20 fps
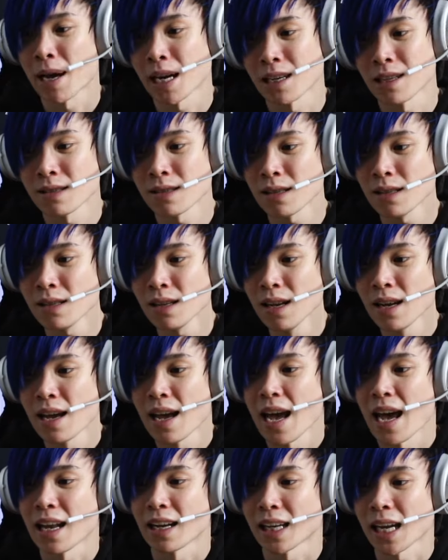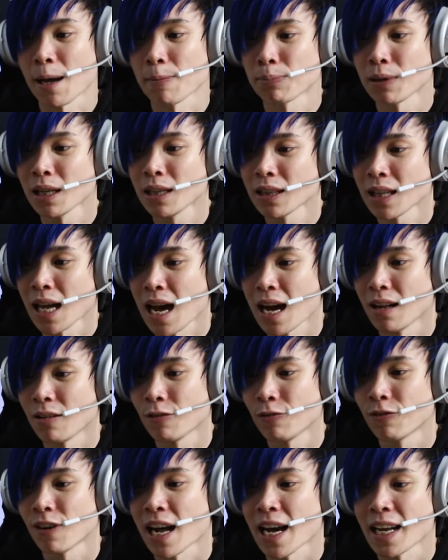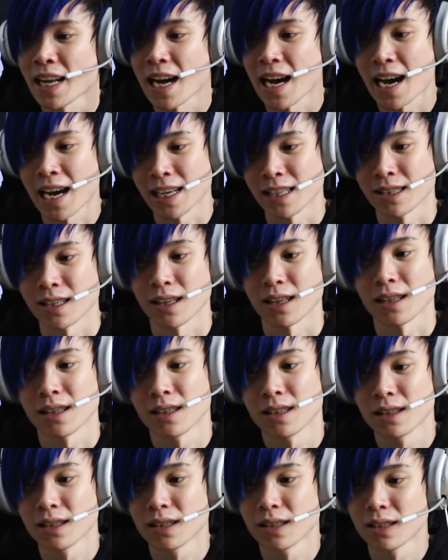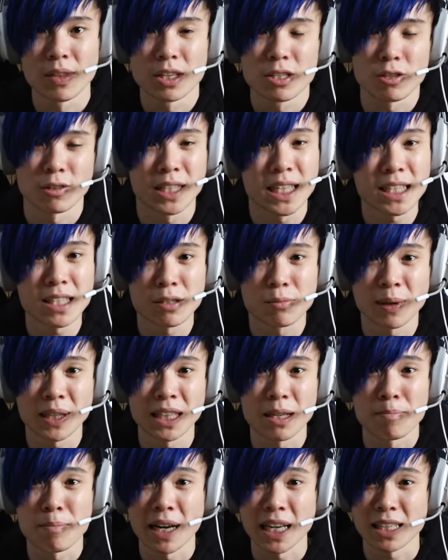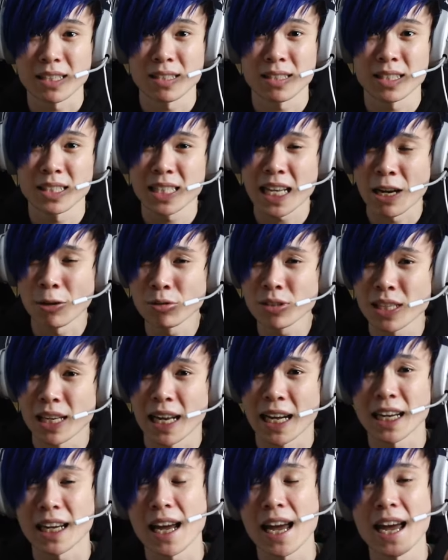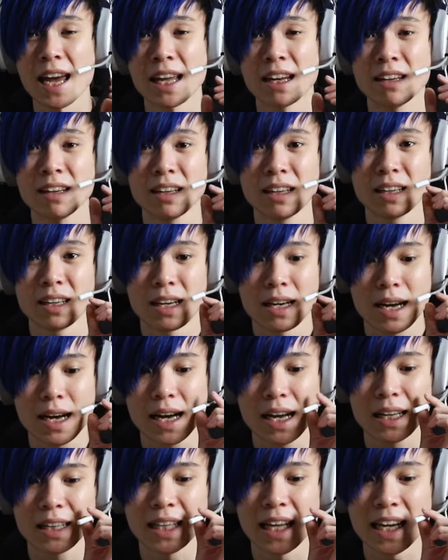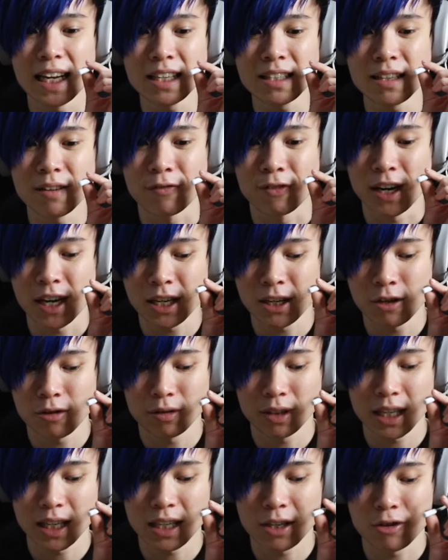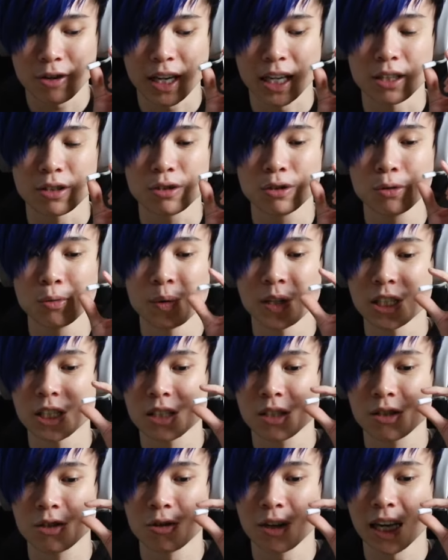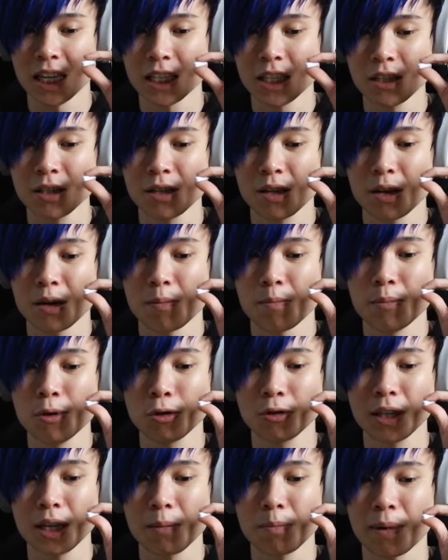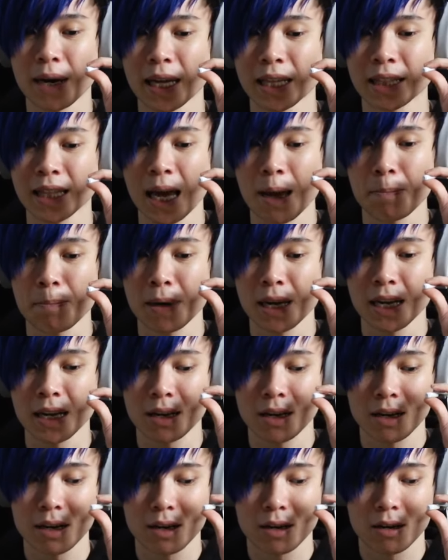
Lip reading: Magnusson and Captain Tilefly Isaac. So this is what the mic sounds like, and there is a very cute thing you can do, which is you can just mute it by tapping